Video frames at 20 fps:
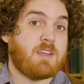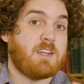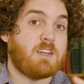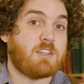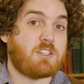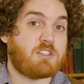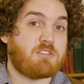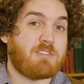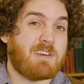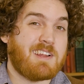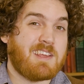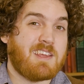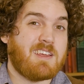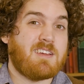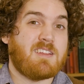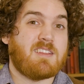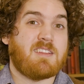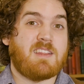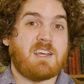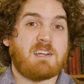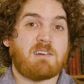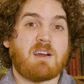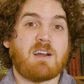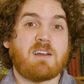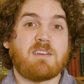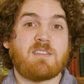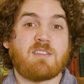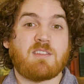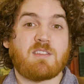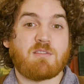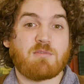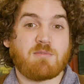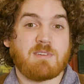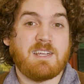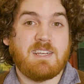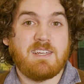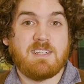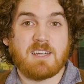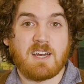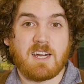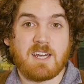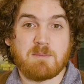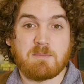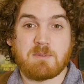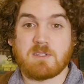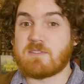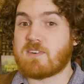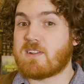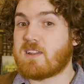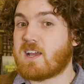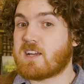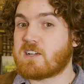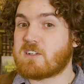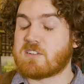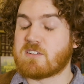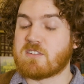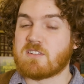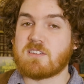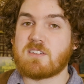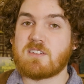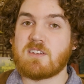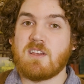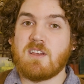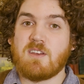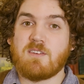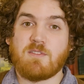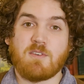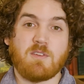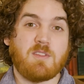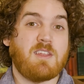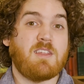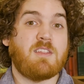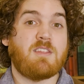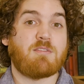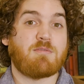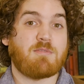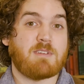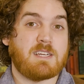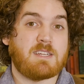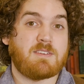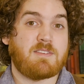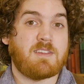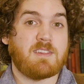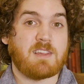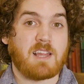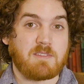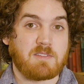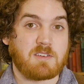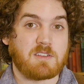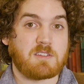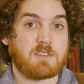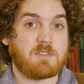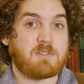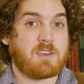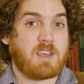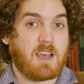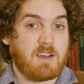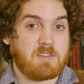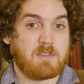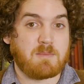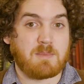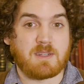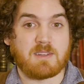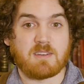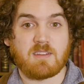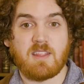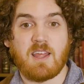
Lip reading: In Australia, there are 3 types of elections for the 3 different levels of government.